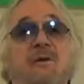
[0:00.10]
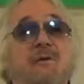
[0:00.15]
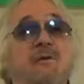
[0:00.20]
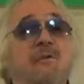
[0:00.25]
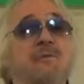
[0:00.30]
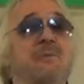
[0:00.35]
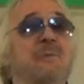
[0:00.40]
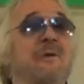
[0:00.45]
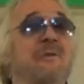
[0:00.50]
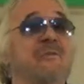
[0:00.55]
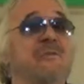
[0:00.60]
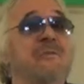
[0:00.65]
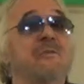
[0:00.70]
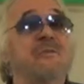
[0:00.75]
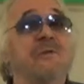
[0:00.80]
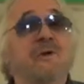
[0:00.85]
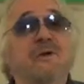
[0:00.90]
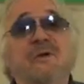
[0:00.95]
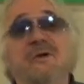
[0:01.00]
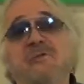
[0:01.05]
Christmas
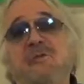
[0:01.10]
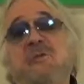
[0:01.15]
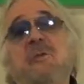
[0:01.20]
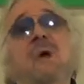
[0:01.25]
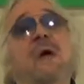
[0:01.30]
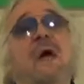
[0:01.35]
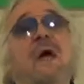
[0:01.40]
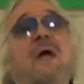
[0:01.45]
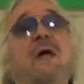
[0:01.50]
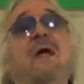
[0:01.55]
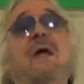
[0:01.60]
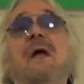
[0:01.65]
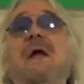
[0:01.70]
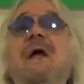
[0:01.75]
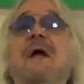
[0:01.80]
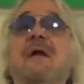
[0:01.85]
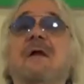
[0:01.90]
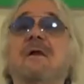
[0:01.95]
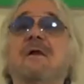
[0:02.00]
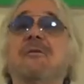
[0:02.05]
is on its way,
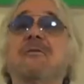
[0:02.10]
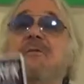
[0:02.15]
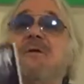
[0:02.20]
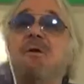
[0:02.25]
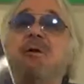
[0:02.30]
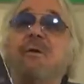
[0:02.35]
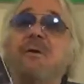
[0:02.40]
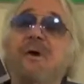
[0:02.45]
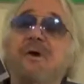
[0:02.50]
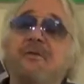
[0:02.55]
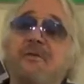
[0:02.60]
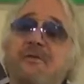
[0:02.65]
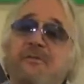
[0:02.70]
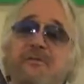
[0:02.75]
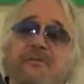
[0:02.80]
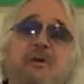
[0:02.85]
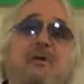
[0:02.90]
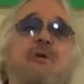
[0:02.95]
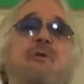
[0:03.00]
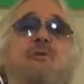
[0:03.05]
and if you have a
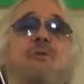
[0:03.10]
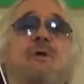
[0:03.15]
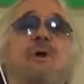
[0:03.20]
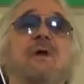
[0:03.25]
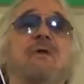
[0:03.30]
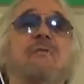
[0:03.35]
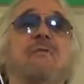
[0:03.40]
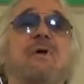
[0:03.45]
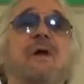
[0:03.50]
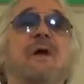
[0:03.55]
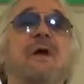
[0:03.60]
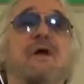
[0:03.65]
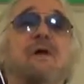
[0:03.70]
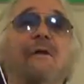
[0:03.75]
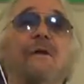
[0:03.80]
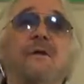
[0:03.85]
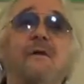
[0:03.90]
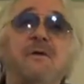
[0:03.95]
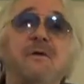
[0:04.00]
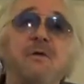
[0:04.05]
Star Trek
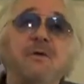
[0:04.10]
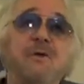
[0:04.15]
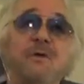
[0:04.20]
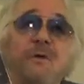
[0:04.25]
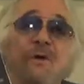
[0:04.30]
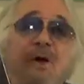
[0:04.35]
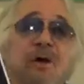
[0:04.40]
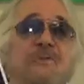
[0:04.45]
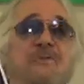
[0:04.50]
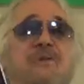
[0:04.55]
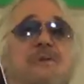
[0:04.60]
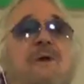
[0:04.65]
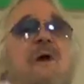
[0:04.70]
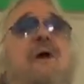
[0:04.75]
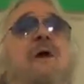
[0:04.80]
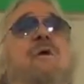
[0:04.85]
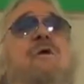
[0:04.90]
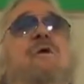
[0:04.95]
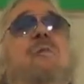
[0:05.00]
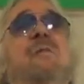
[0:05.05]
fan you love and
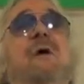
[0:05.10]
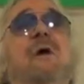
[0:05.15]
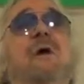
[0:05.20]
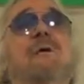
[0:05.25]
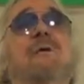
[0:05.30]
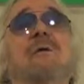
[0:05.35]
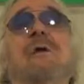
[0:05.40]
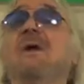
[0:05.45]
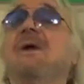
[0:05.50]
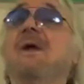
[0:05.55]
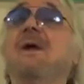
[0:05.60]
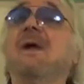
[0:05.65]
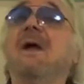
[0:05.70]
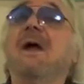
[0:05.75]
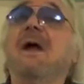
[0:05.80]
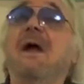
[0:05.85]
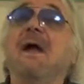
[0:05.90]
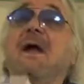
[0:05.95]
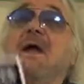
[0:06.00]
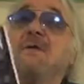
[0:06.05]
care about,
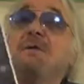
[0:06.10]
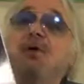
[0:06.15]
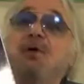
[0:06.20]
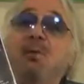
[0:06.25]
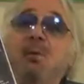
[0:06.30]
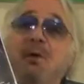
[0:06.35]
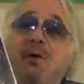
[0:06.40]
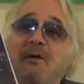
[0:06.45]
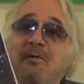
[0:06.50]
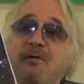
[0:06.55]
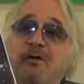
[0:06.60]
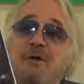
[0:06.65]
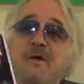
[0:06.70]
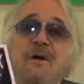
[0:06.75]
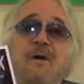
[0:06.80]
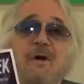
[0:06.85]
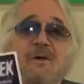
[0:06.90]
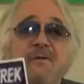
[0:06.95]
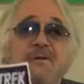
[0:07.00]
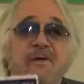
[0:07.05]
and you want to
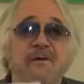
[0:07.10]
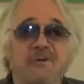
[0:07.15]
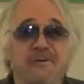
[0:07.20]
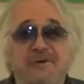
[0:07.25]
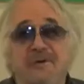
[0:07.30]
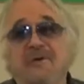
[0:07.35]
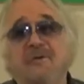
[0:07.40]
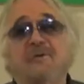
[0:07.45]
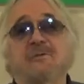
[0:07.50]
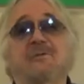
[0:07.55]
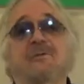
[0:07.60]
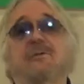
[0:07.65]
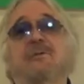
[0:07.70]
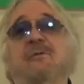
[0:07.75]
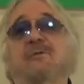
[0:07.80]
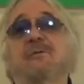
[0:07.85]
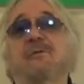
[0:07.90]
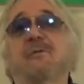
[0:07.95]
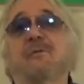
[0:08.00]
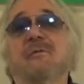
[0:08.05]
knock their socks
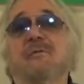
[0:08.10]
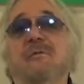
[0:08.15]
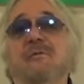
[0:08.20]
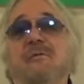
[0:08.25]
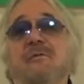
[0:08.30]
off,